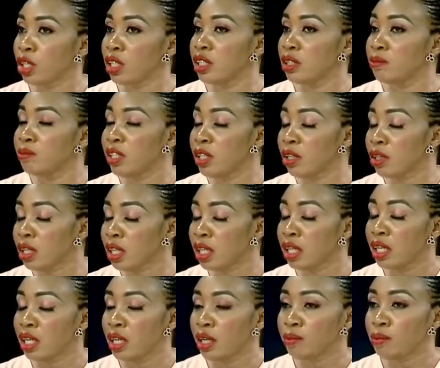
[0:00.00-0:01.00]
in milk
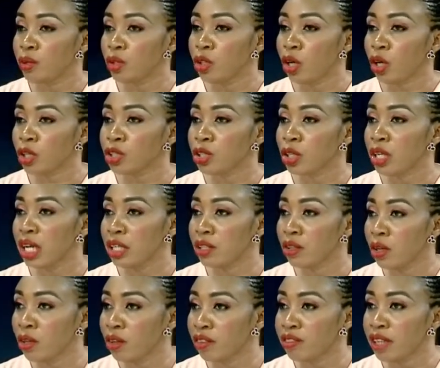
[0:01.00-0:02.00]
production and
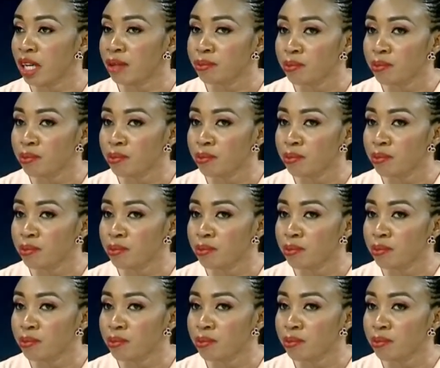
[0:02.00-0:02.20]
all of that,